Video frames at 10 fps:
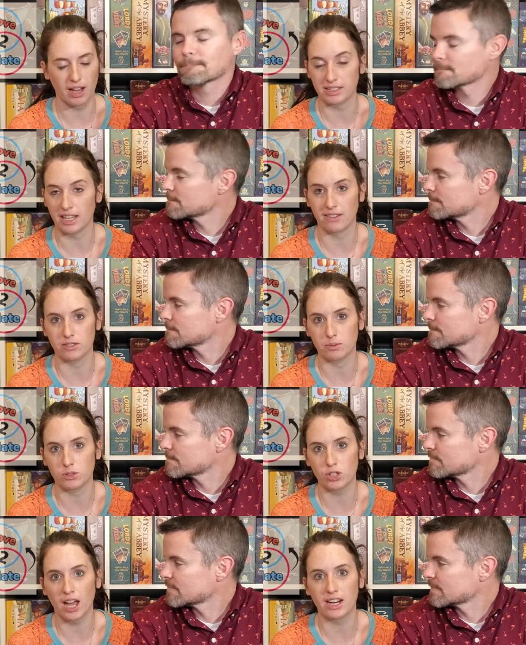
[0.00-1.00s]
Speaker 1: had to have some
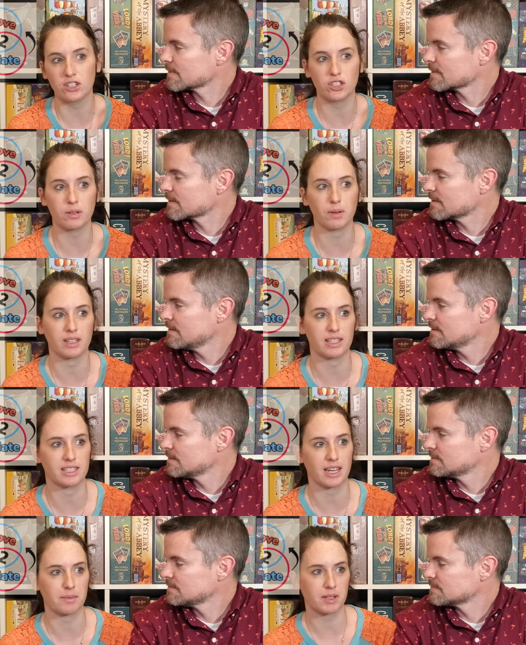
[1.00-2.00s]
strategy, but at the
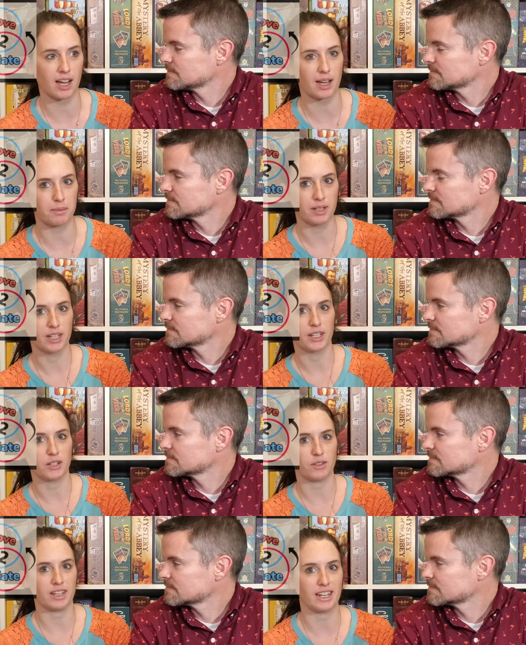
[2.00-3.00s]
same time, you
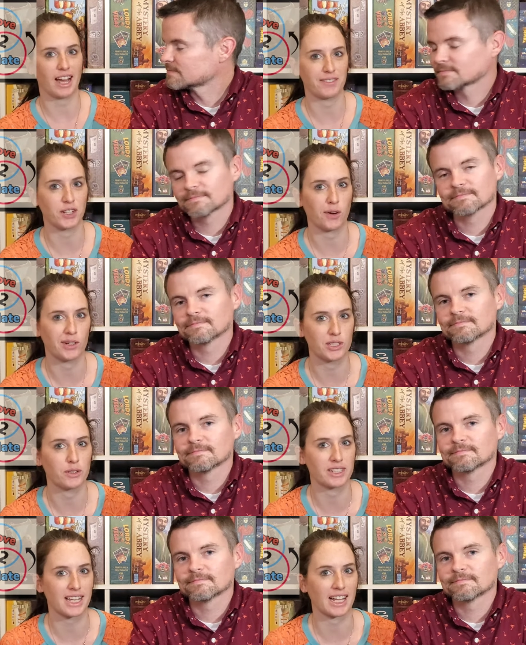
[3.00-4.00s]
didn't have to always know
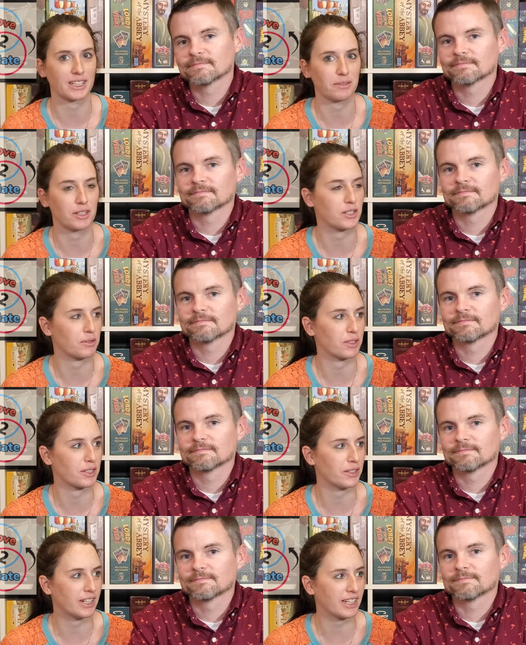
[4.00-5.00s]
exactly what you were
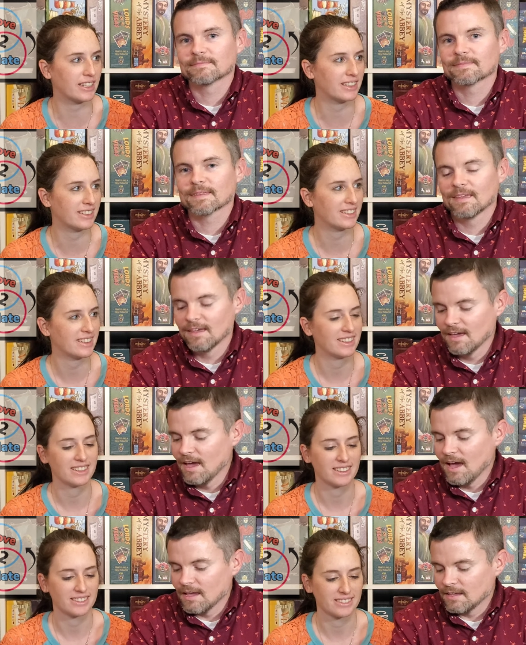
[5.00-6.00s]
doing.
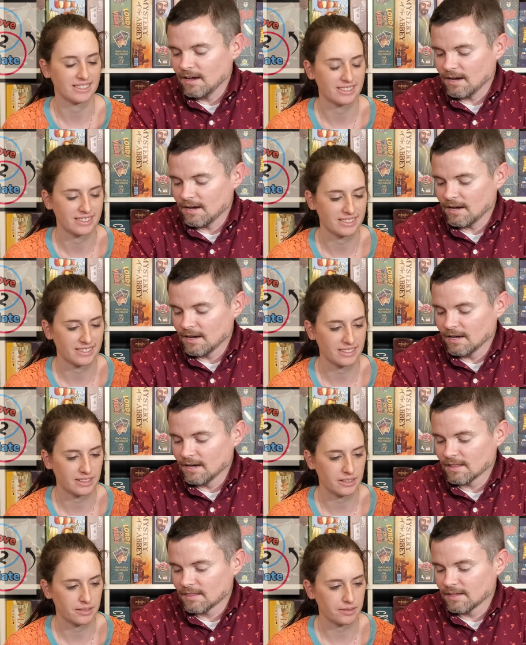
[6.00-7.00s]
Speaker 2: Yeah, uh, I
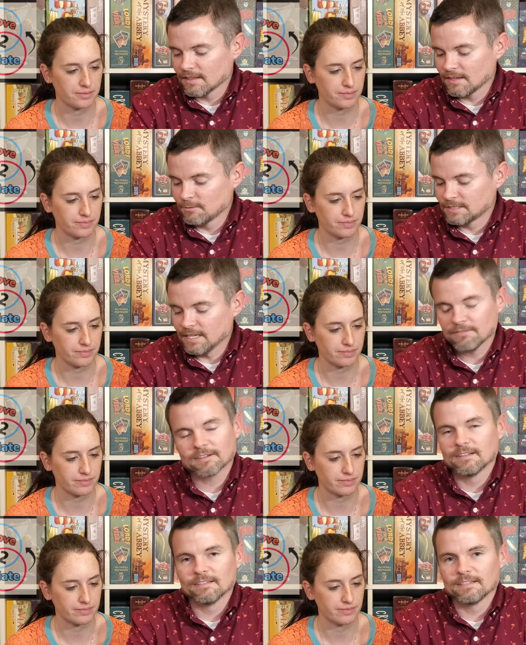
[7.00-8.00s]
think it was
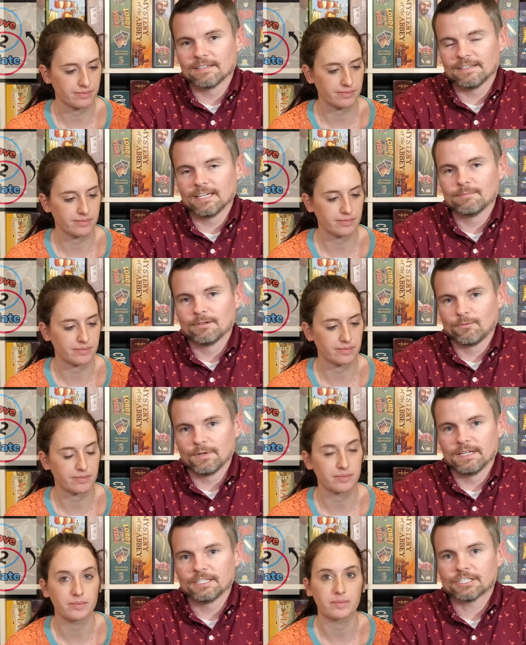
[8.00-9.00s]
definitely a game in
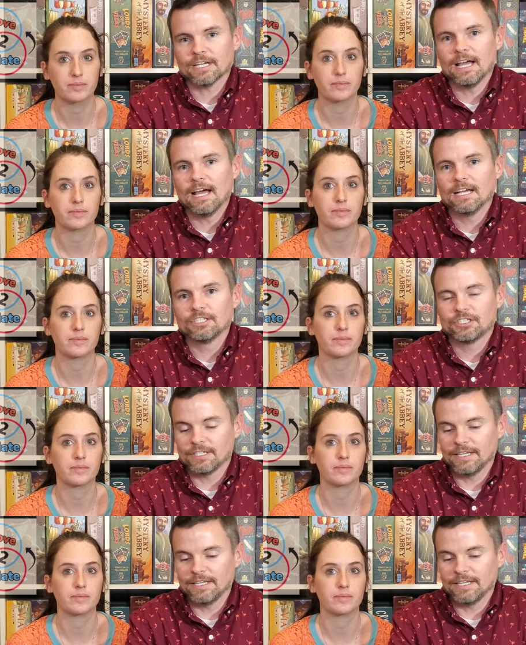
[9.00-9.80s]
which, as